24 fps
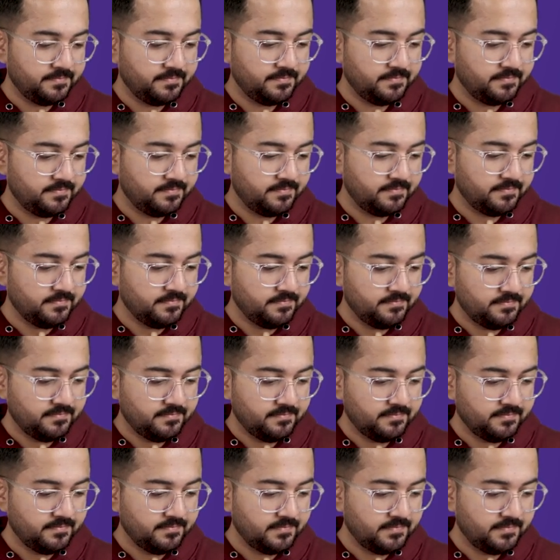
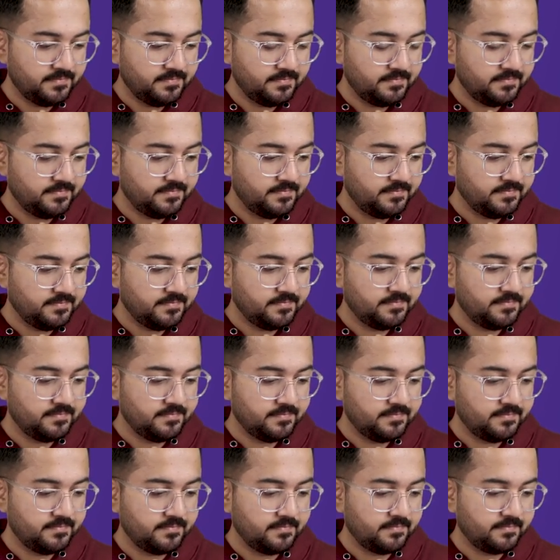
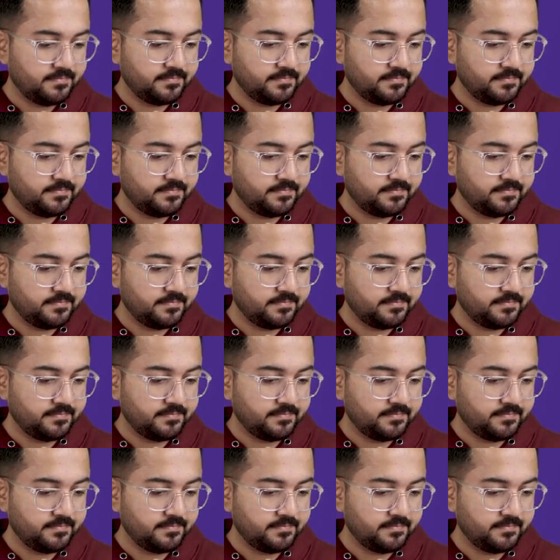No one is speaking in this clip.